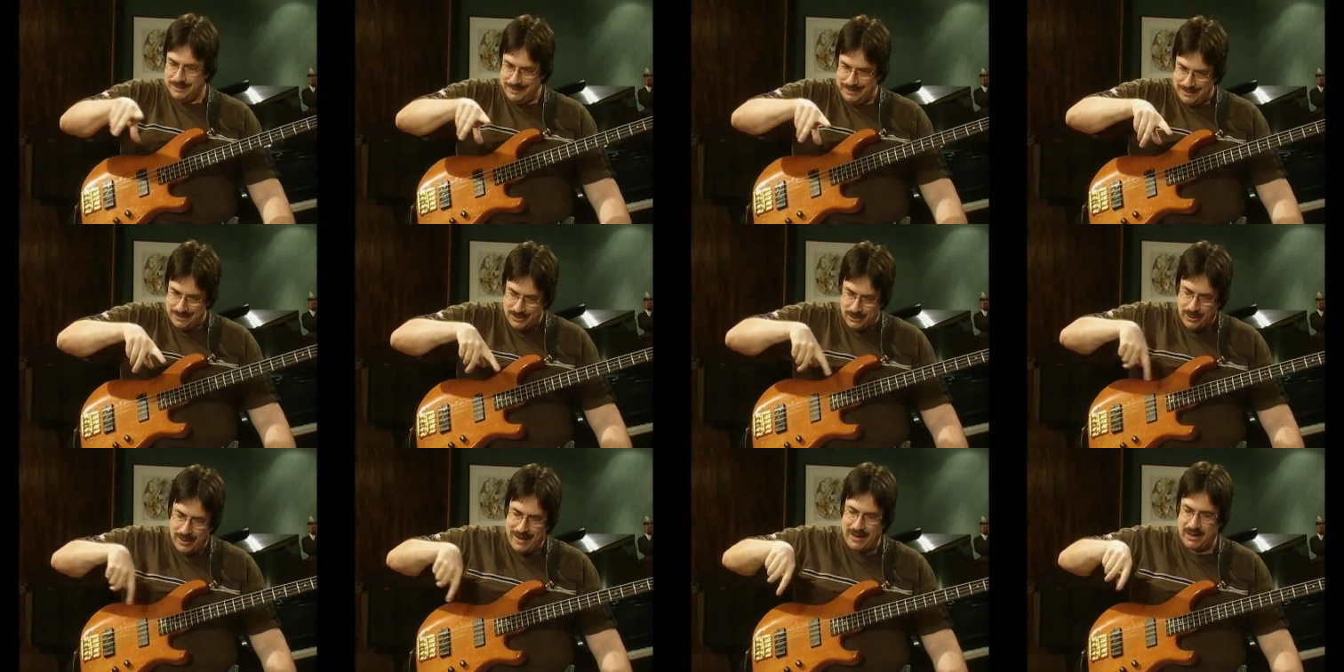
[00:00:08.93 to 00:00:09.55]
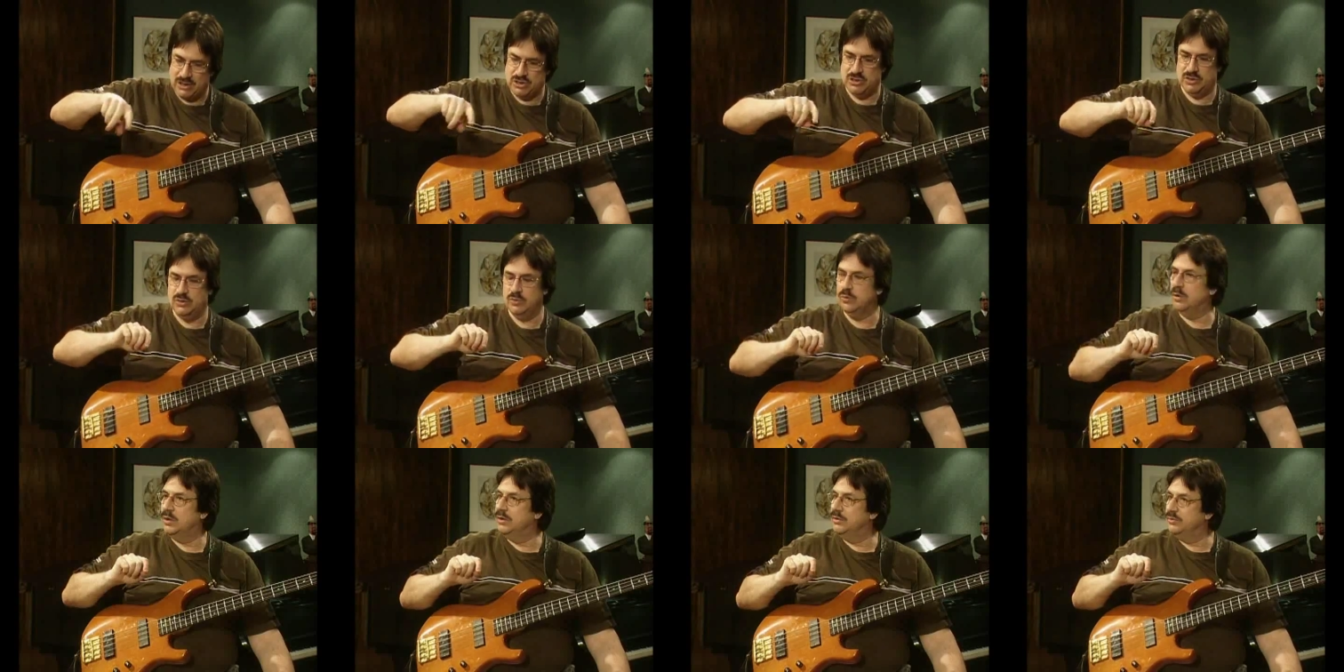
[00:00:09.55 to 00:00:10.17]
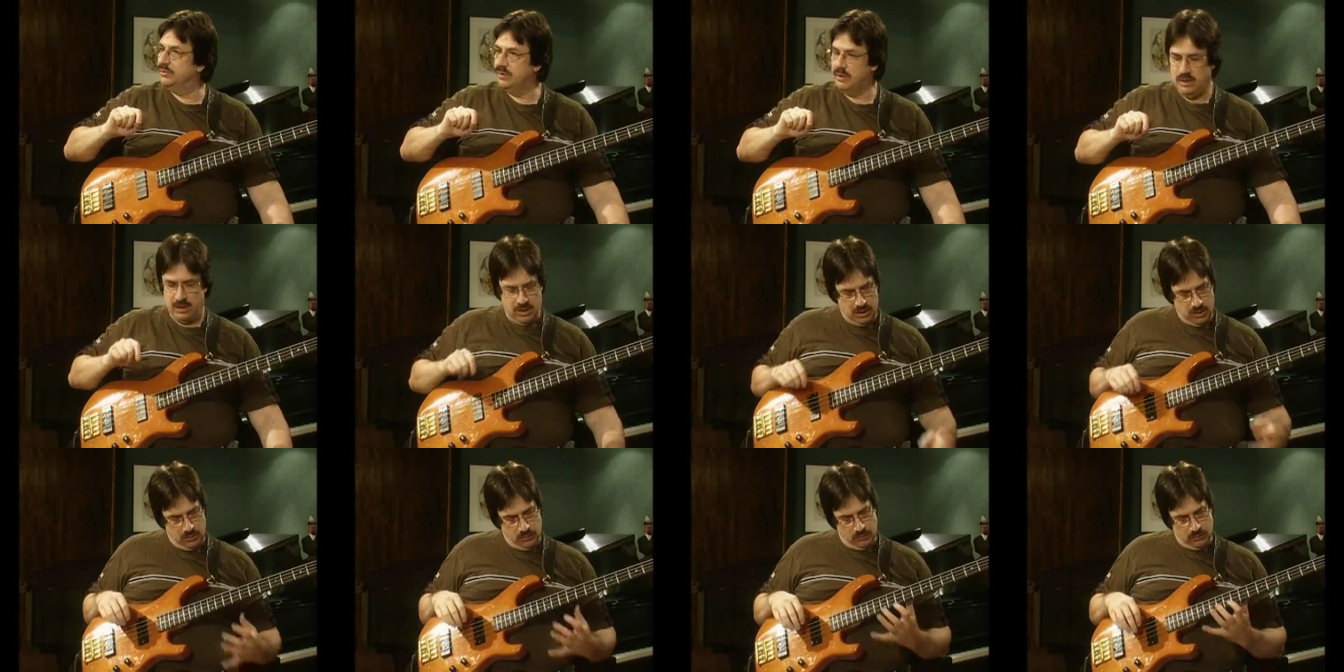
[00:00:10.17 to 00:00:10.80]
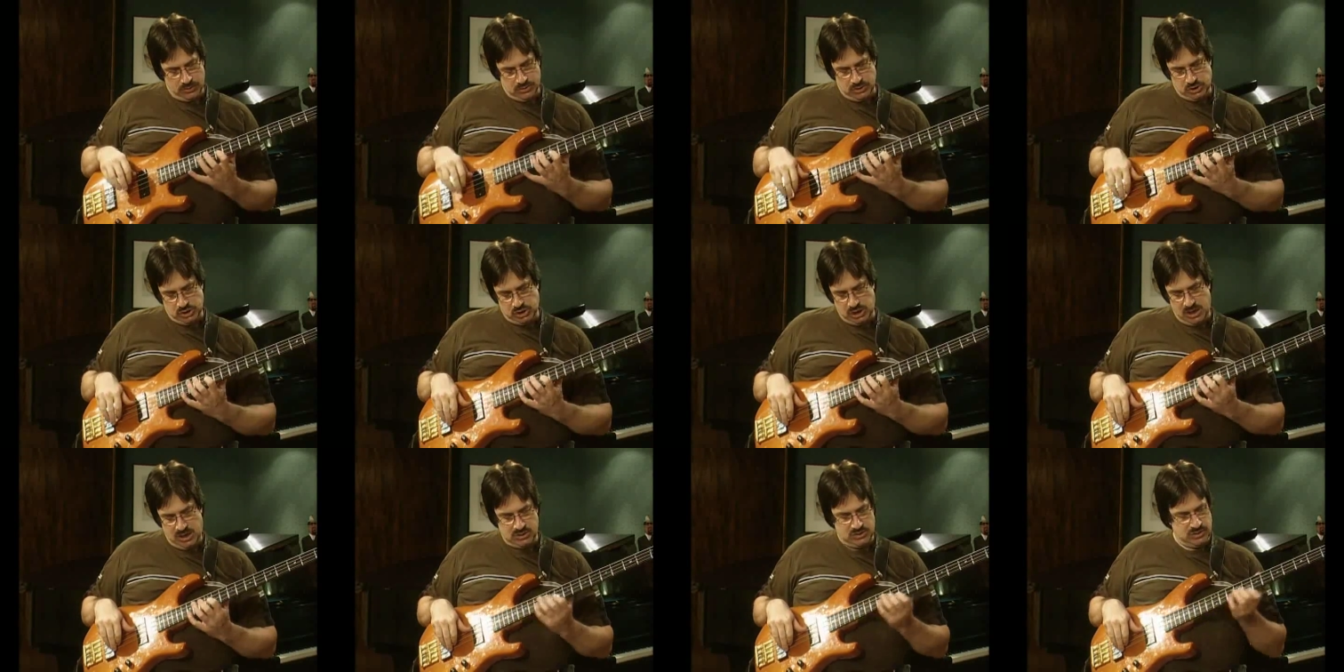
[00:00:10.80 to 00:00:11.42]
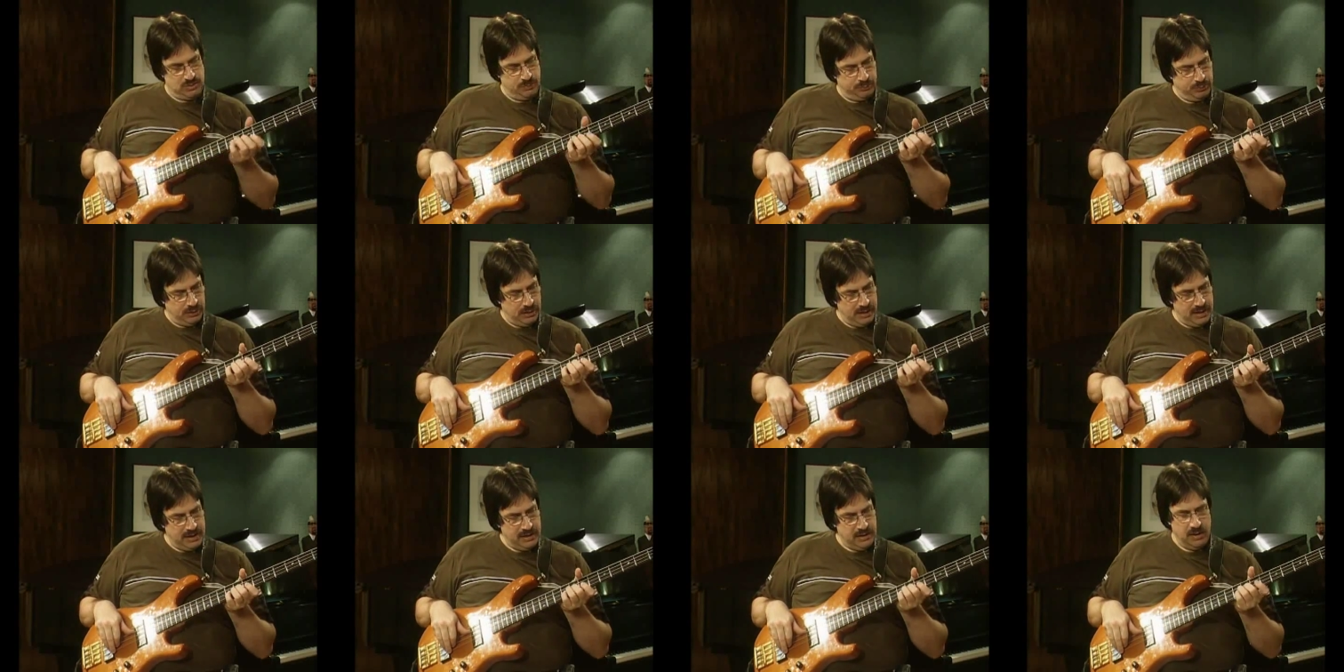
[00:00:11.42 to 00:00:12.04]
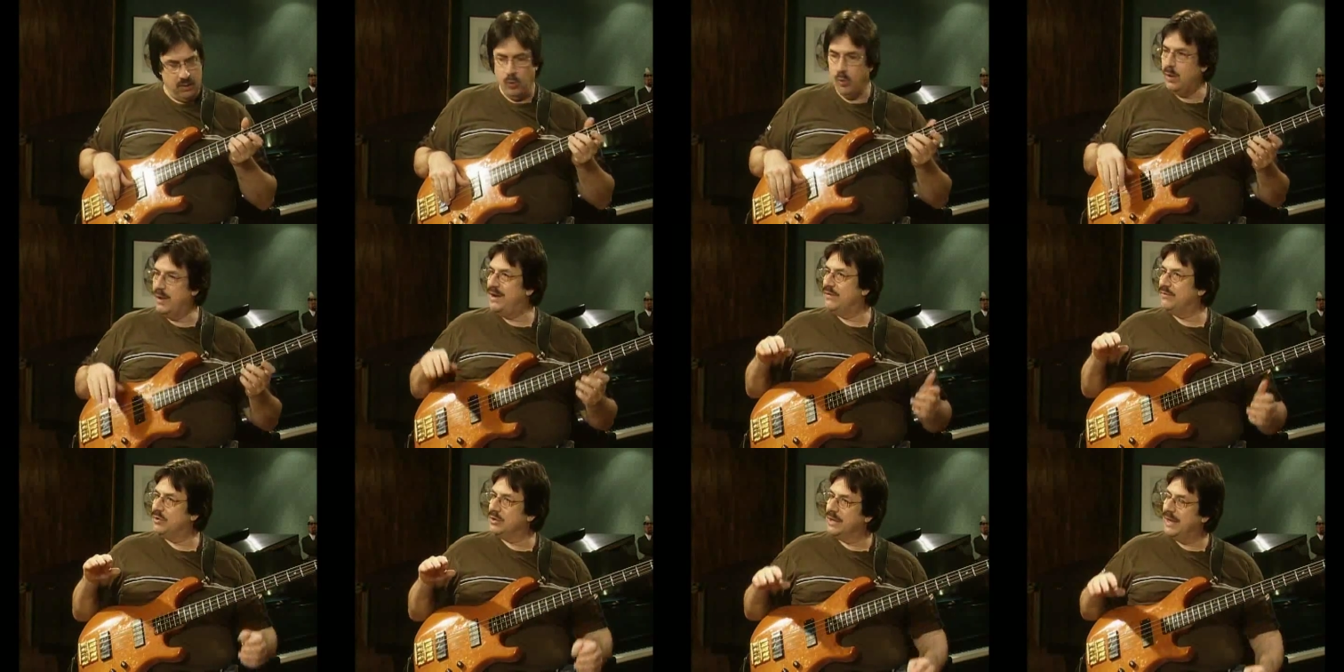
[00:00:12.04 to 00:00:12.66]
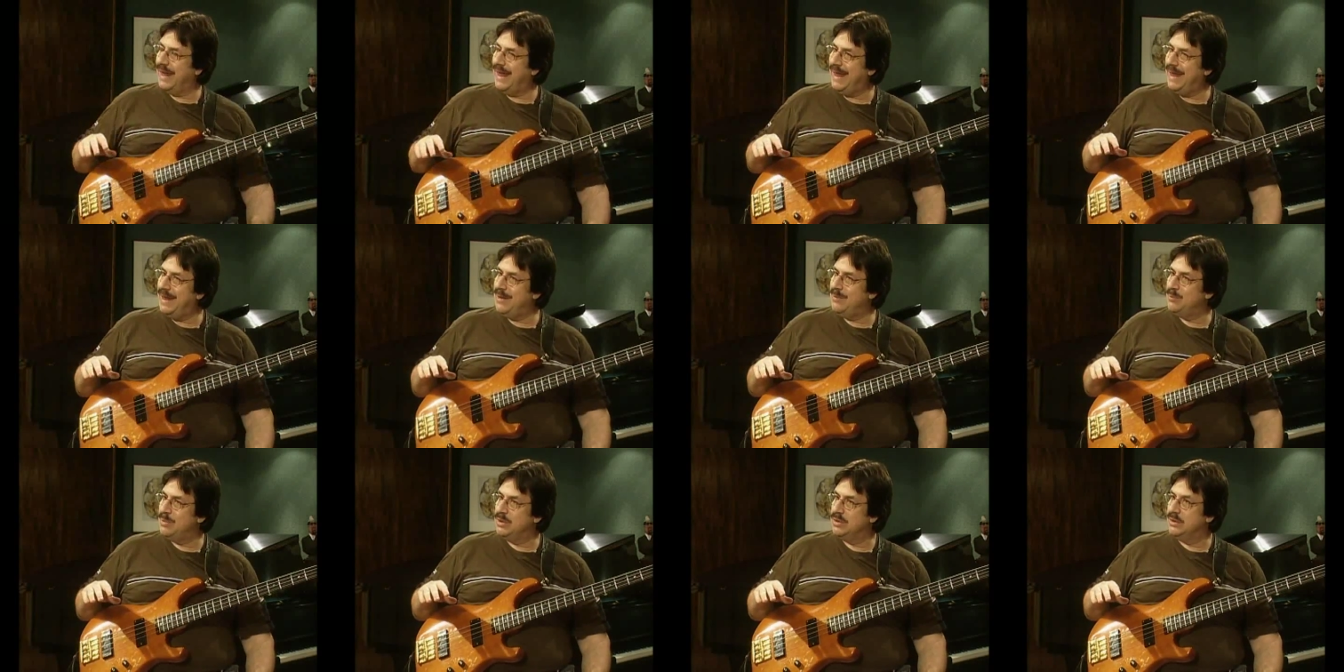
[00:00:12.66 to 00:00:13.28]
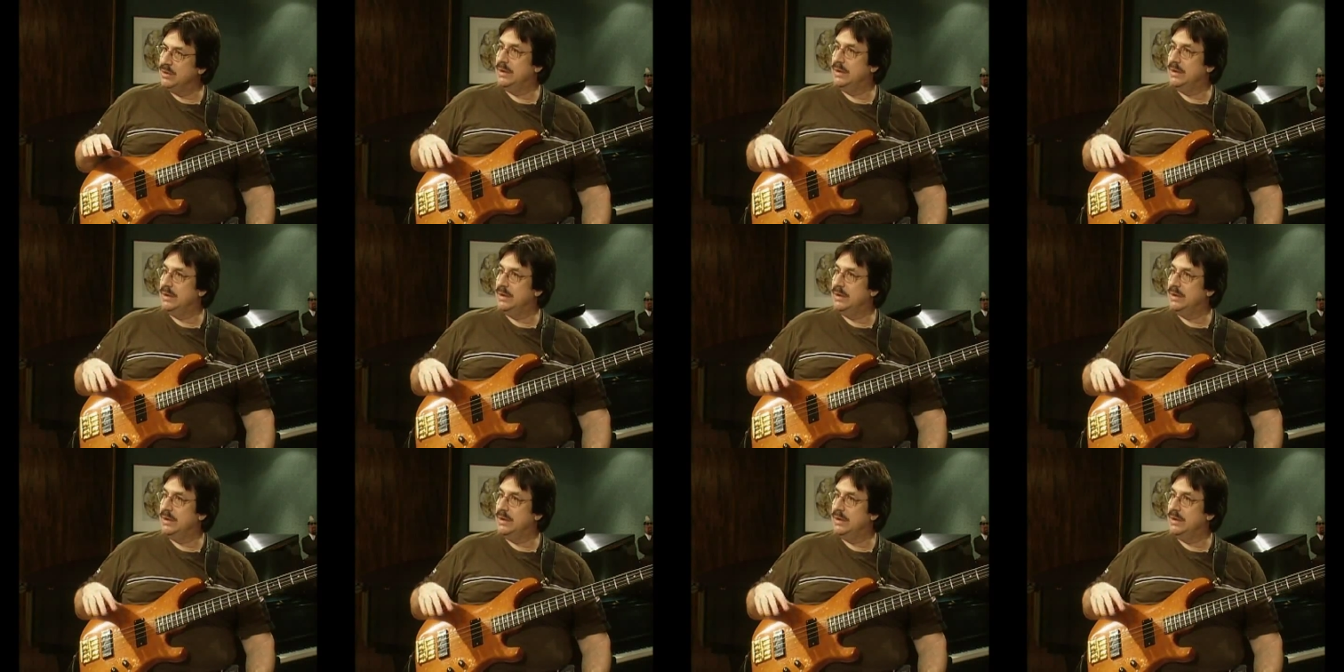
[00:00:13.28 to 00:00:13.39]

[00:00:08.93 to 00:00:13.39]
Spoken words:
interaction was a chance to play whatever came,